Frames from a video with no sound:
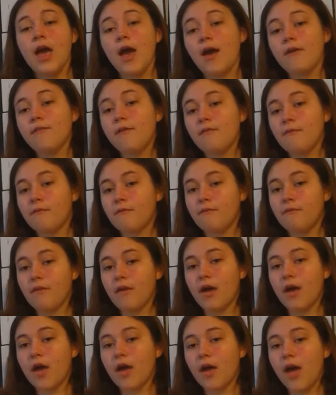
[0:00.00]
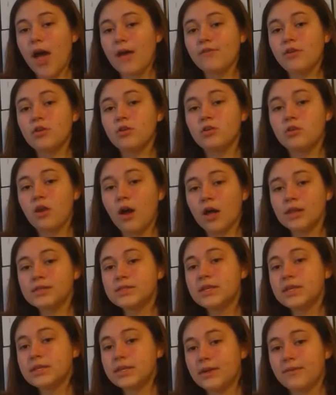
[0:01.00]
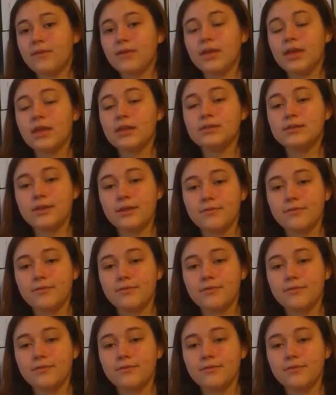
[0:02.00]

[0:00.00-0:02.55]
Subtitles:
have a not significant